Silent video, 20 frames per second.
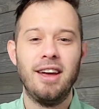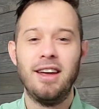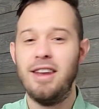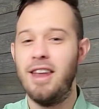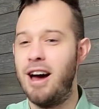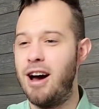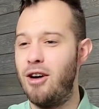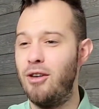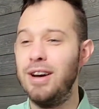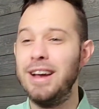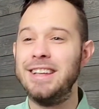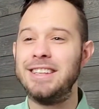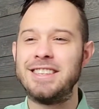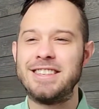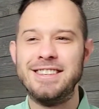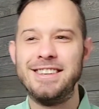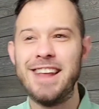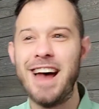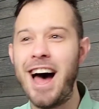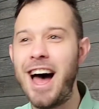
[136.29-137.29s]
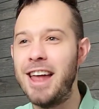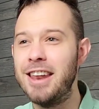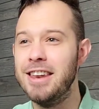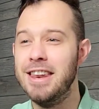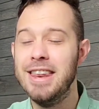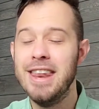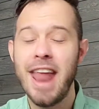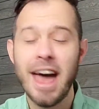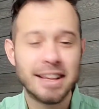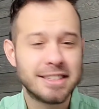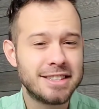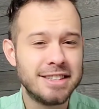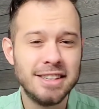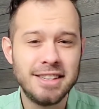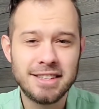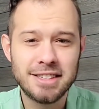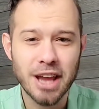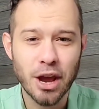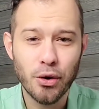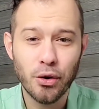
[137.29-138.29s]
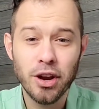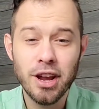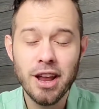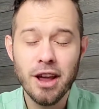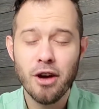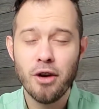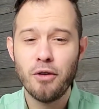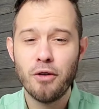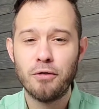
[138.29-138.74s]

Now, it's not necessary